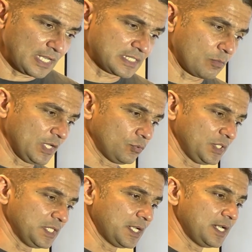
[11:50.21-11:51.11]
as a way to
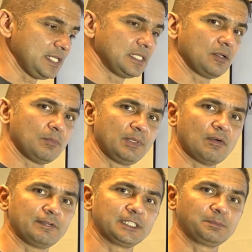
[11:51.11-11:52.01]
increase the number
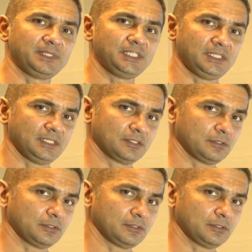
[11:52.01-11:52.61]
of species,